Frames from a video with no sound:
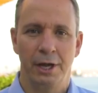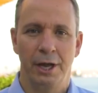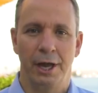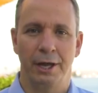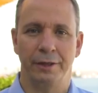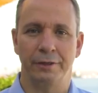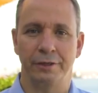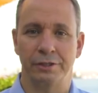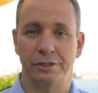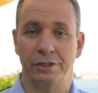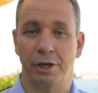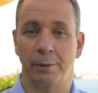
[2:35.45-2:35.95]

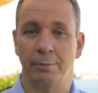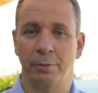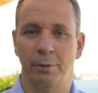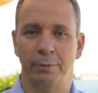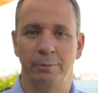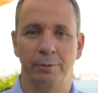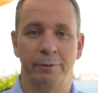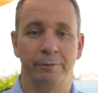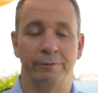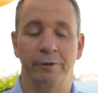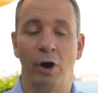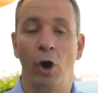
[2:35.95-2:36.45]
in the
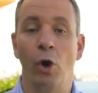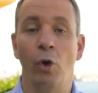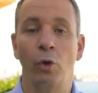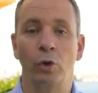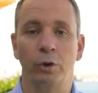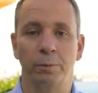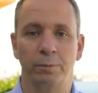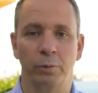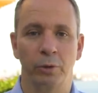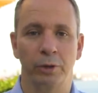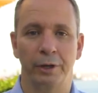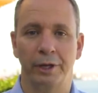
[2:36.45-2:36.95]
suburb of
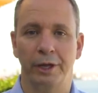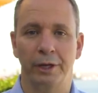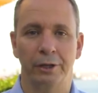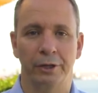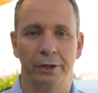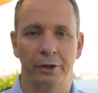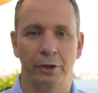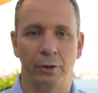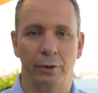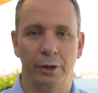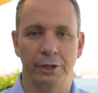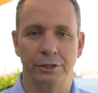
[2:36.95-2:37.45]
Oak Brook,
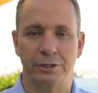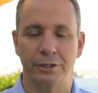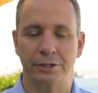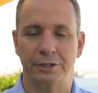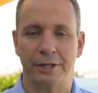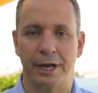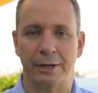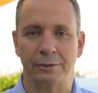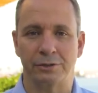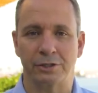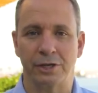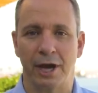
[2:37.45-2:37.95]
Illinois, just
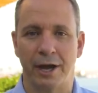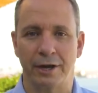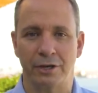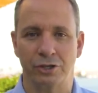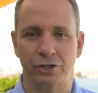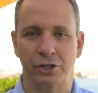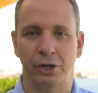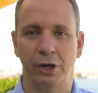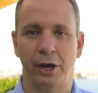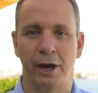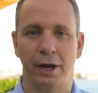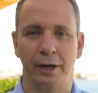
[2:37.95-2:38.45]
outside of
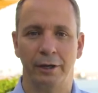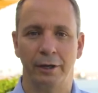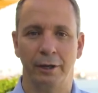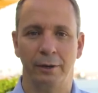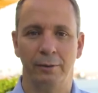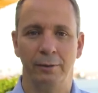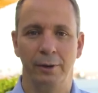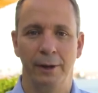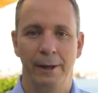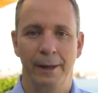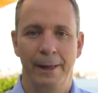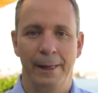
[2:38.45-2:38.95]

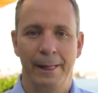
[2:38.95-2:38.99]
Chicago.